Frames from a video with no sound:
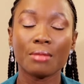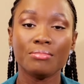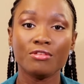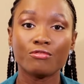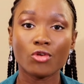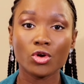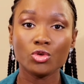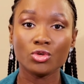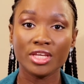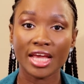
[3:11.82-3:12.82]
before
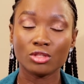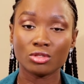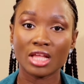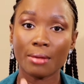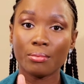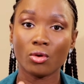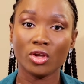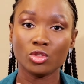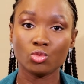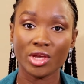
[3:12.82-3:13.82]
you get to that
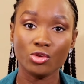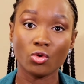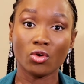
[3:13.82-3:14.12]
point where you